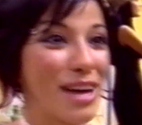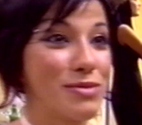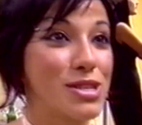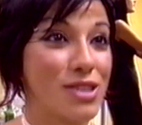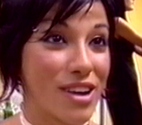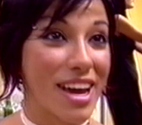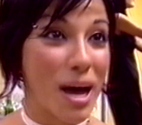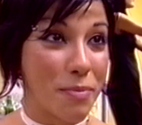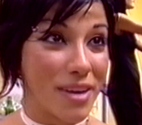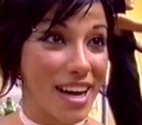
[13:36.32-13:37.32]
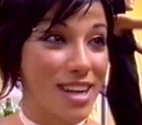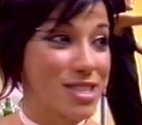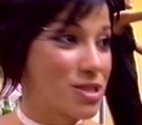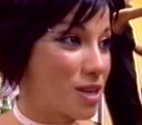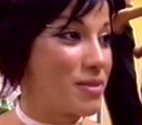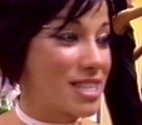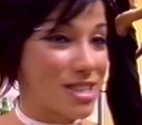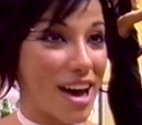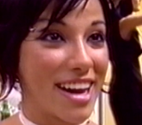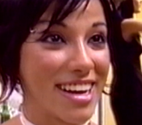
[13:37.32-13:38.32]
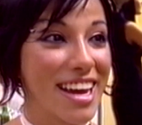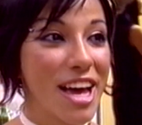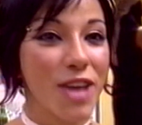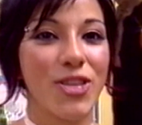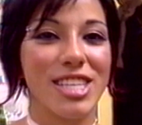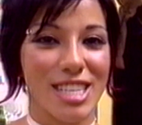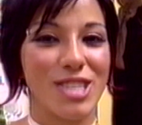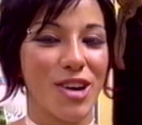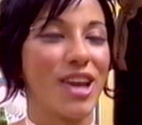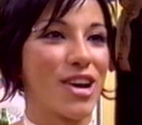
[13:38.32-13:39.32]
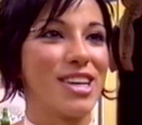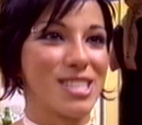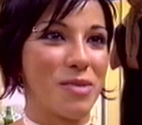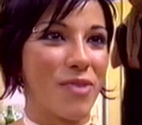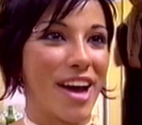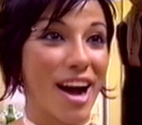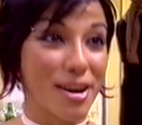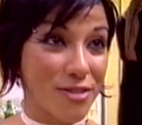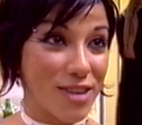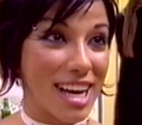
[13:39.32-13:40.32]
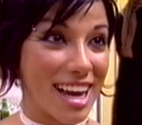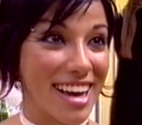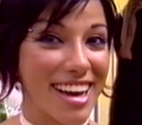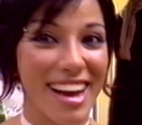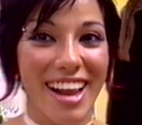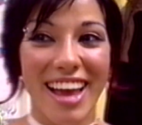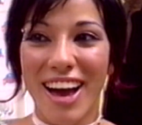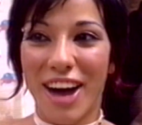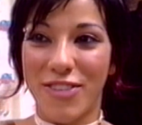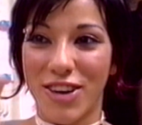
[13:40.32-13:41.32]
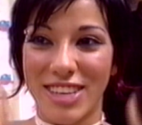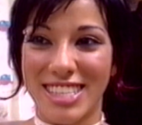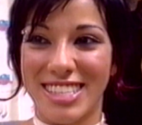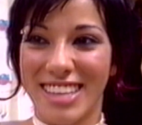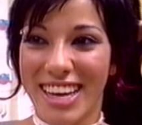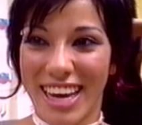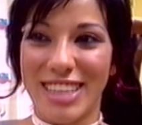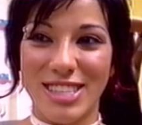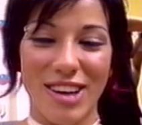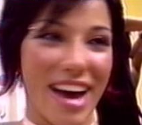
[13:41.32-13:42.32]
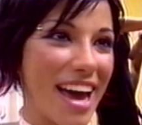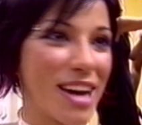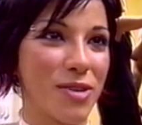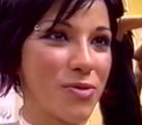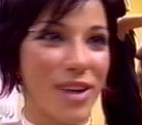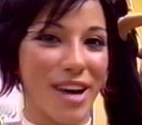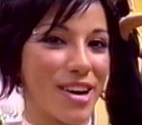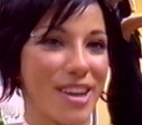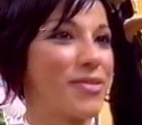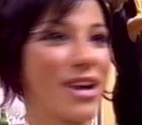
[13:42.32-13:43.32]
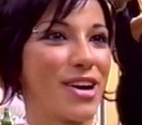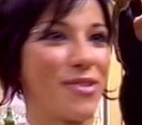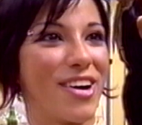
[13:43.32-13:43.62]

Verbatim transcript: I'm so happy and extremely excited. This is going to go somewhere. I can feel it. I've got this insight, and we're gonna we're gonna